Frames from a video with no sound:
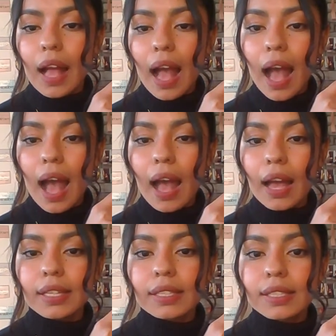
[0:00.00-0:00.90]

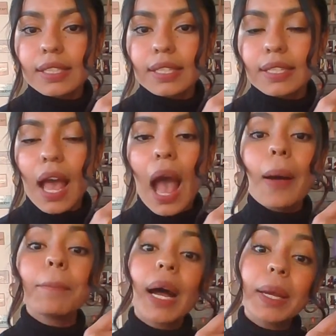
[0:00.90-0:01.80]
P-a-t.
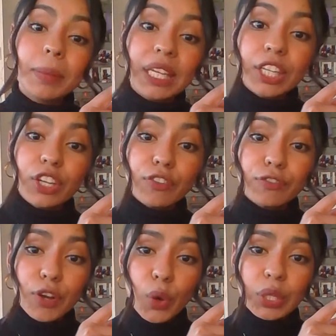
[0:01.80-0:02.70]
My medial
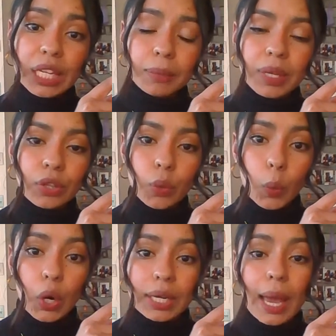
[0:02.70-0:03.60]
phoneme in the
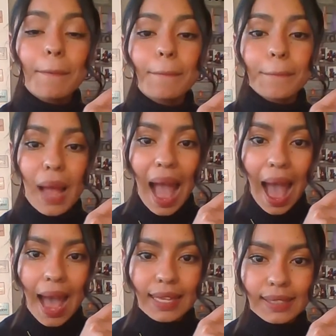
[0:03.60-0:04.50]
word
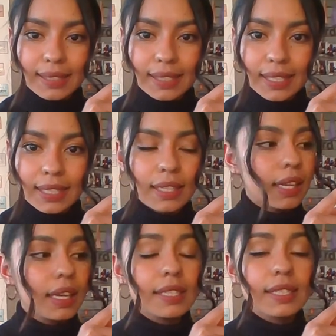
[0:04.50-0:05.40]
pat
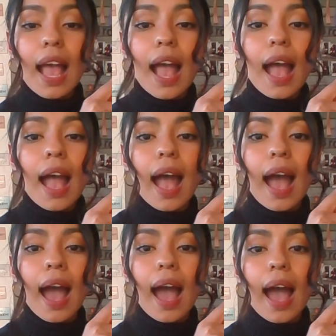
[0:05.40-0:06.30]
is a.